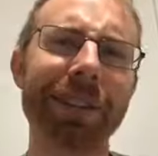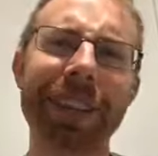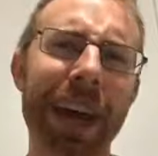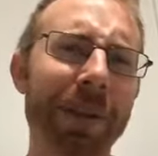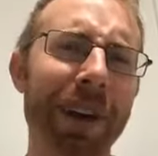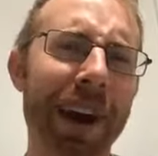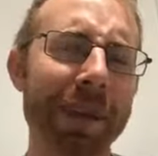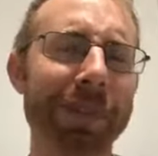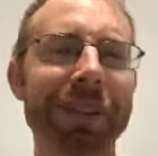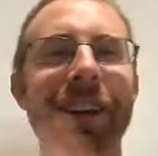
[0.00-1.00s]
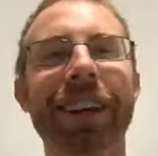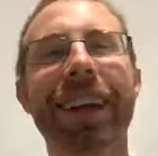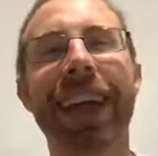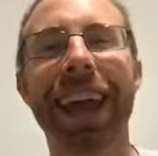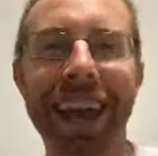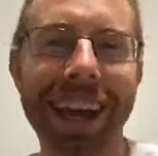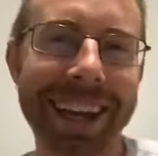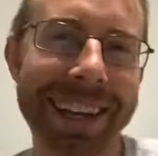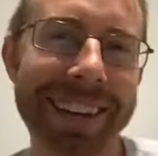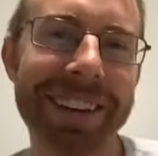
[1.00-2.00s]
That rhymed.
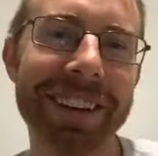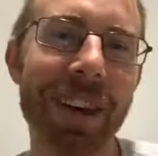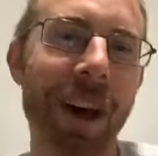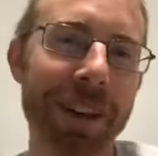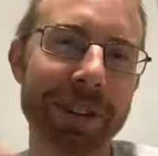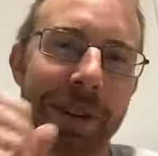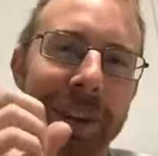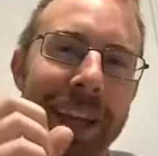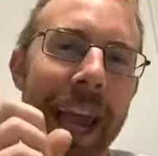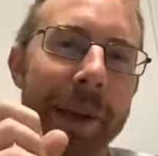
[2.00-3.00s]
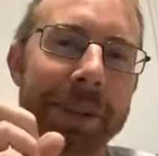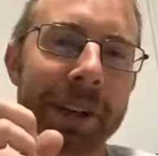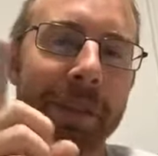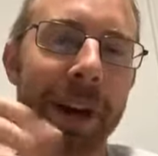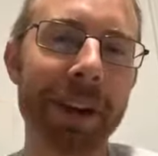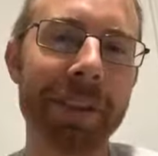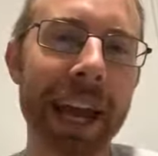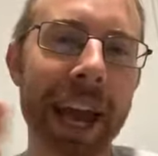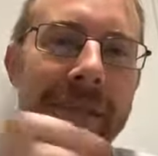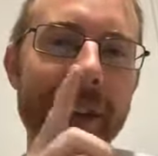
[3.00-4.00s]
And also in the caption above, I
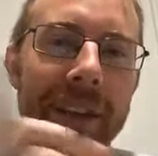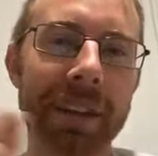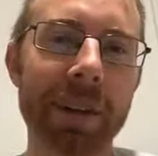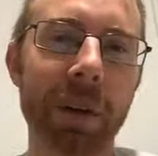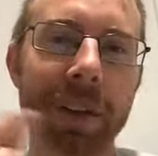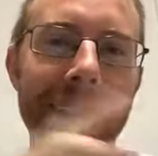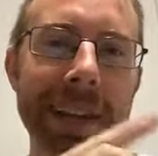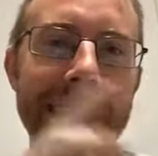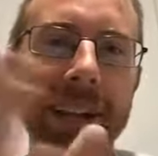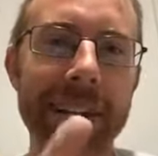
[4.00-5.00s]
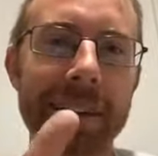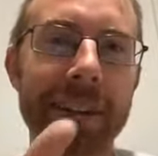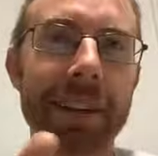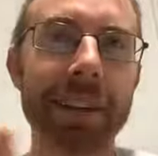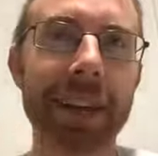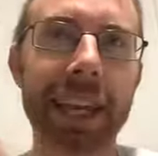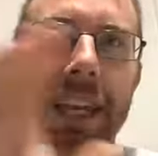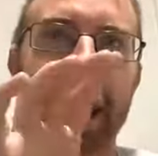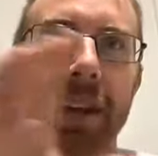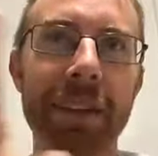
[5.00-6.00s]
have it on the link,
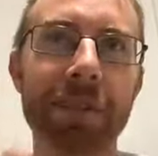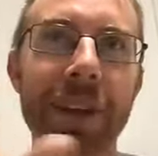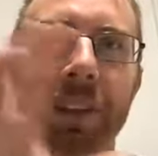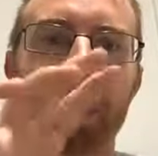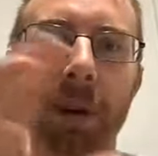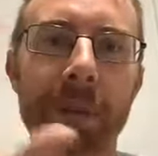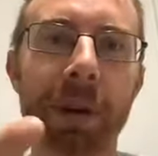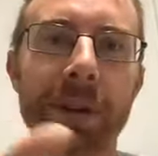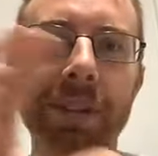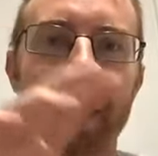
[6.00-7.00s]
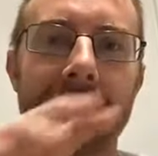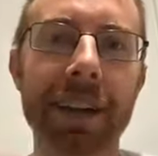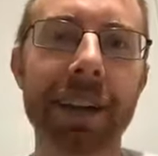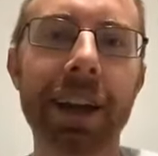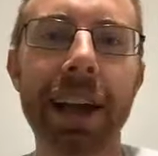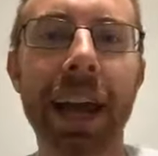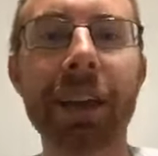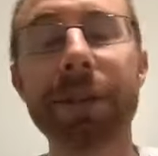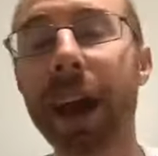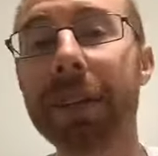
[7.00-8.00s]
like in a Facebook post link. And
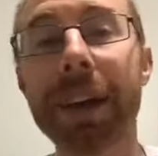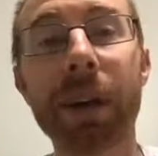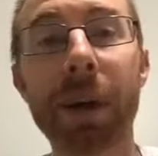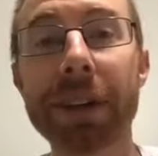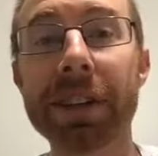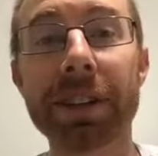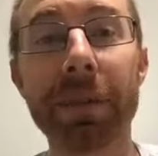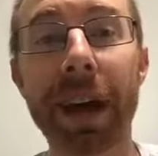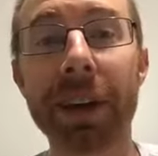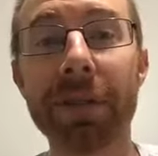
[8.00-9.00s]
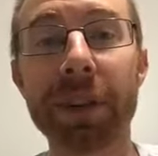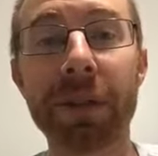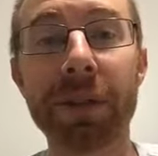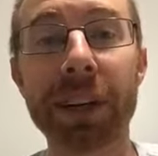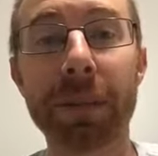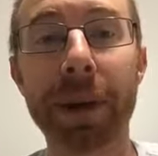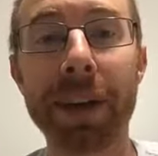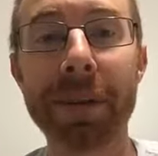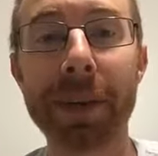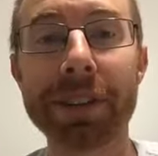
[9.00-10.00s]
if you have any questions about it, feel free to
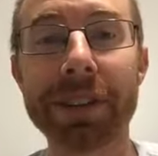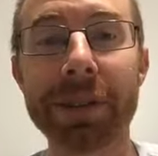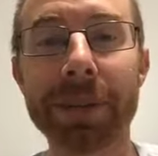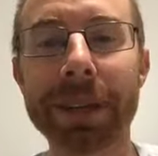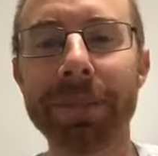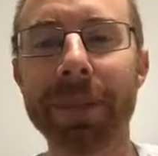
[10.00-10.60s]
private message me.